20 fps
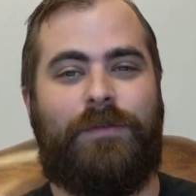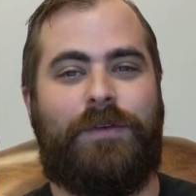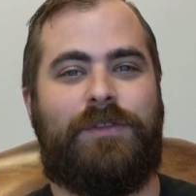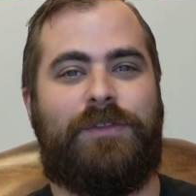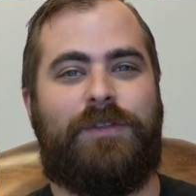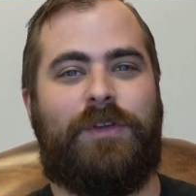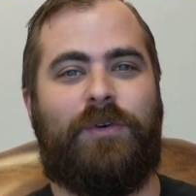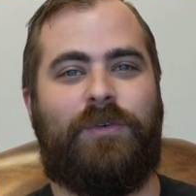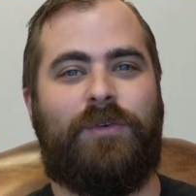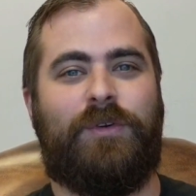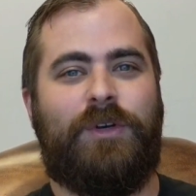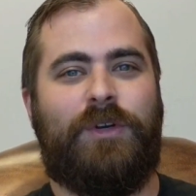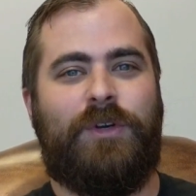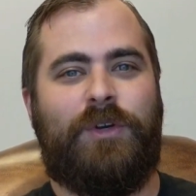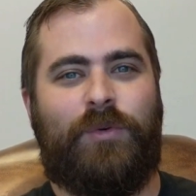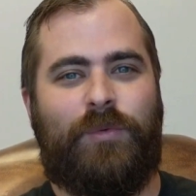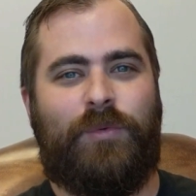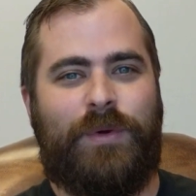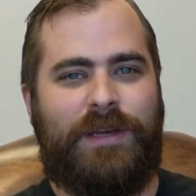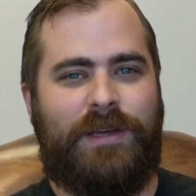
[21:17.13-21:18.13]
And so
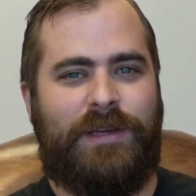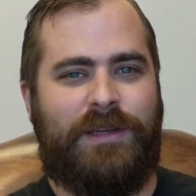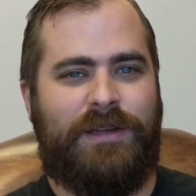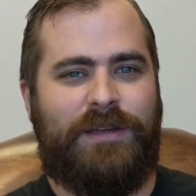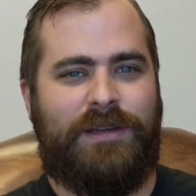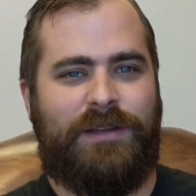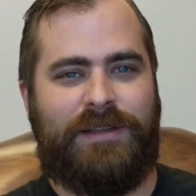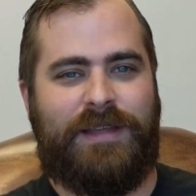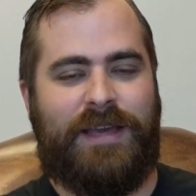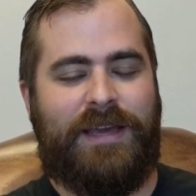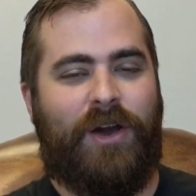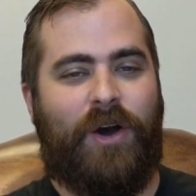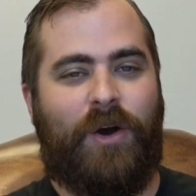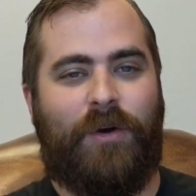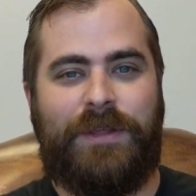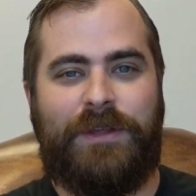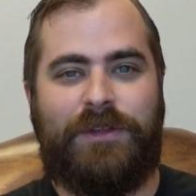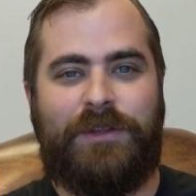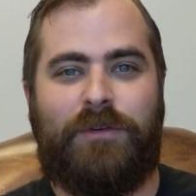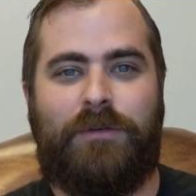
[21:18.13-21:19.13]
we say, oh,
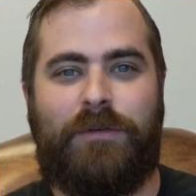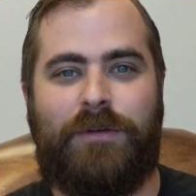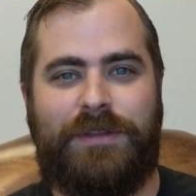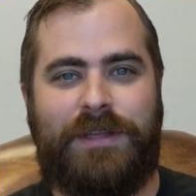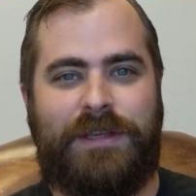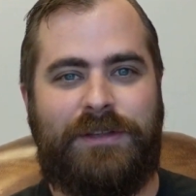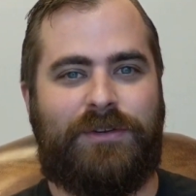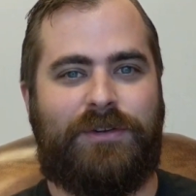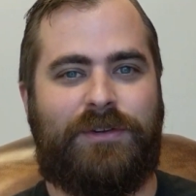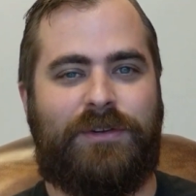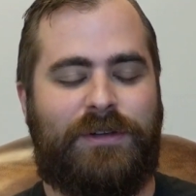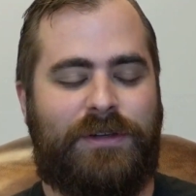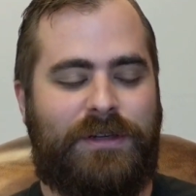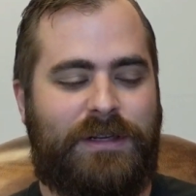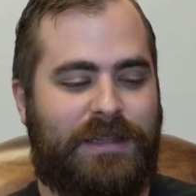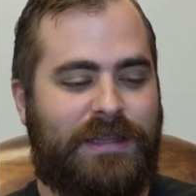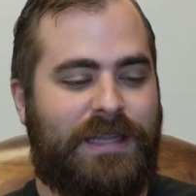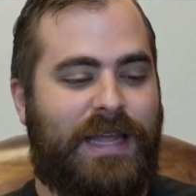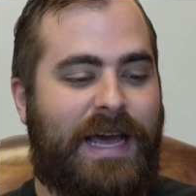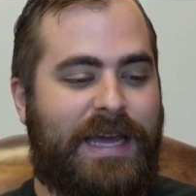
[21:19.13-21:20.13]
these are
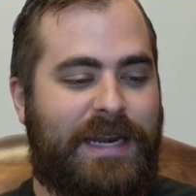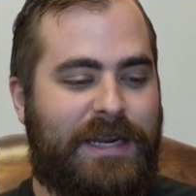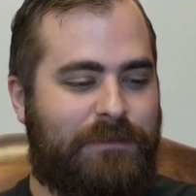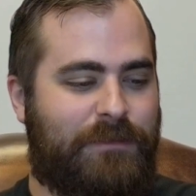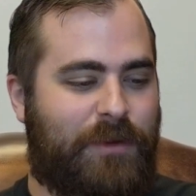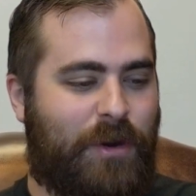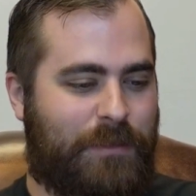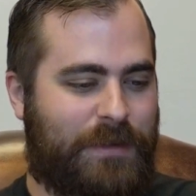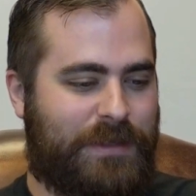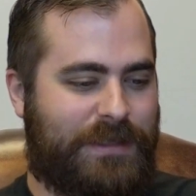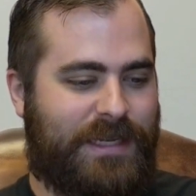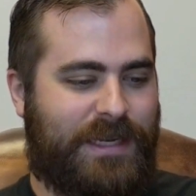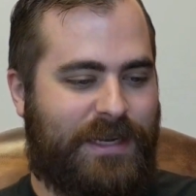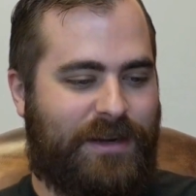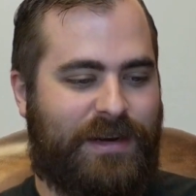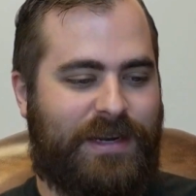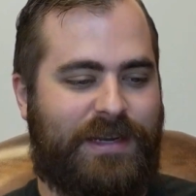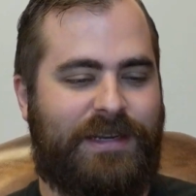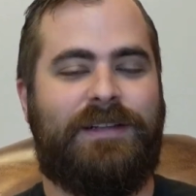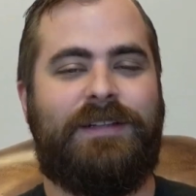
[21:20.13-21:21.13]
light and
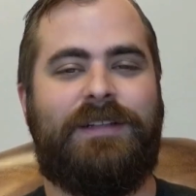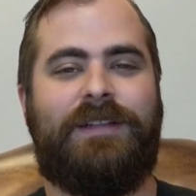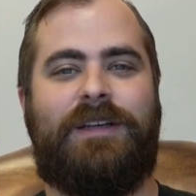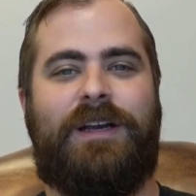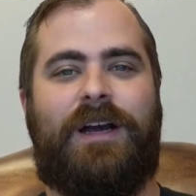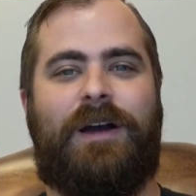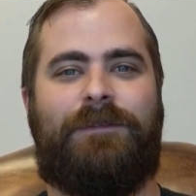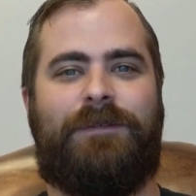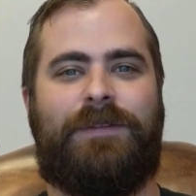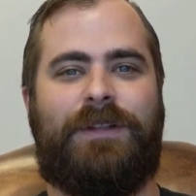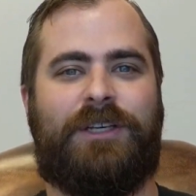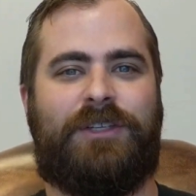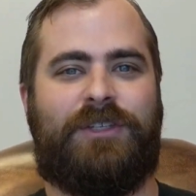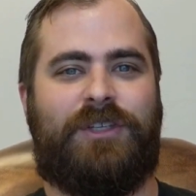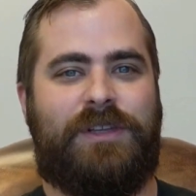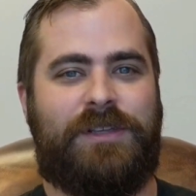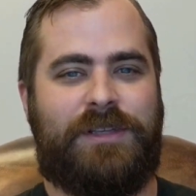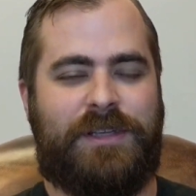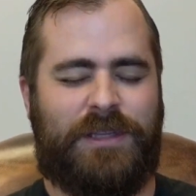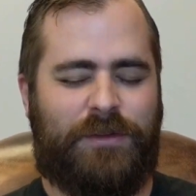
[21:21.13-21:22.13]
momentary
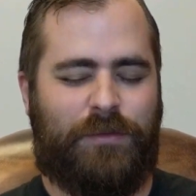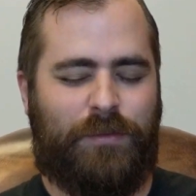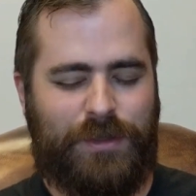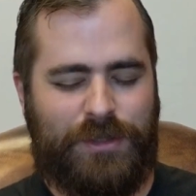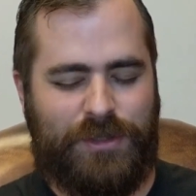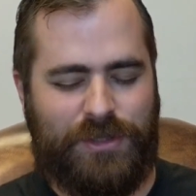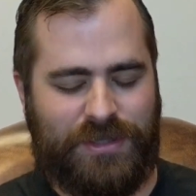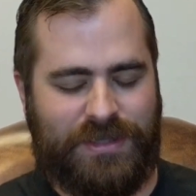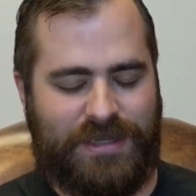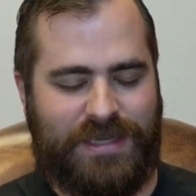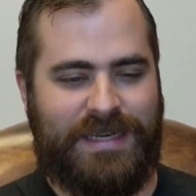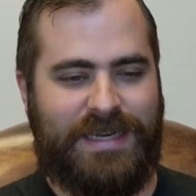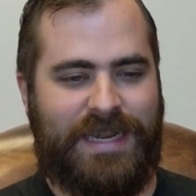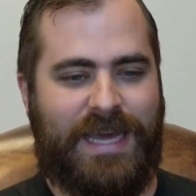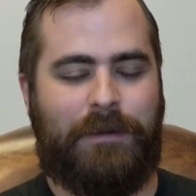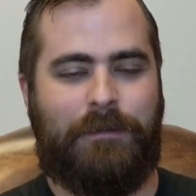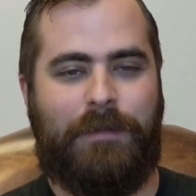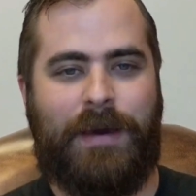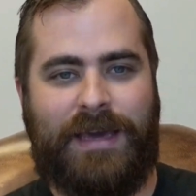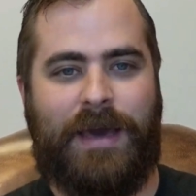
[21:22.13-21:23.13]
afflictions, and then we just
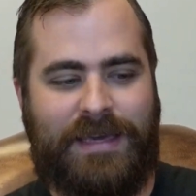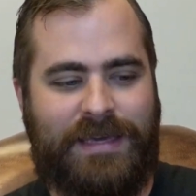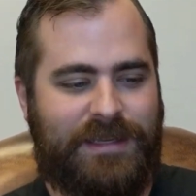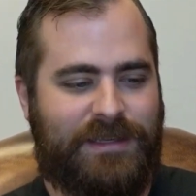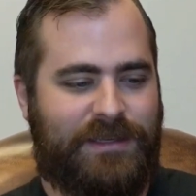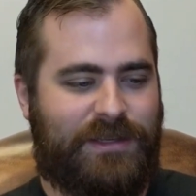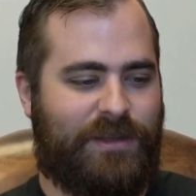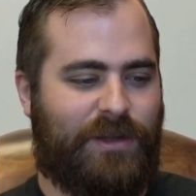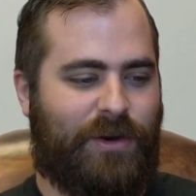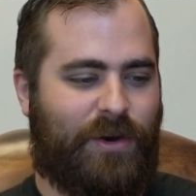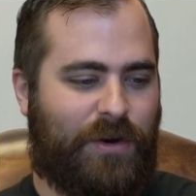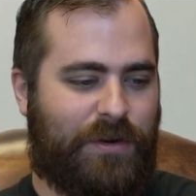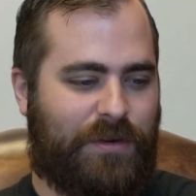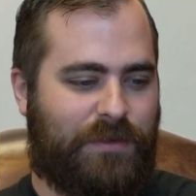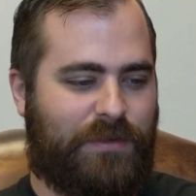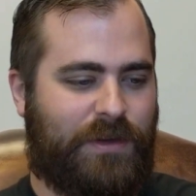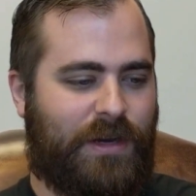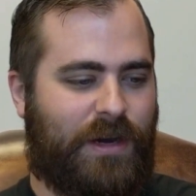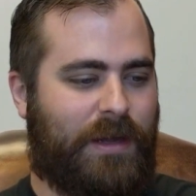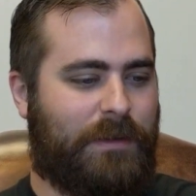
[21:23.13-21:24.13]
connect back into the heart
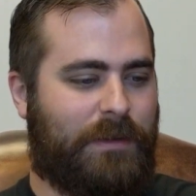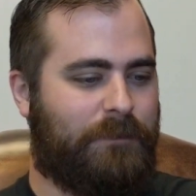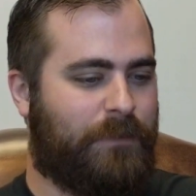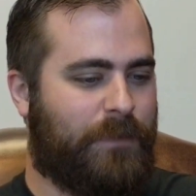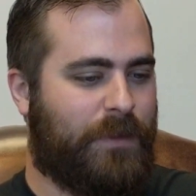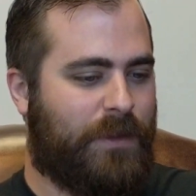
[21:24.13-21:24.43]
of God.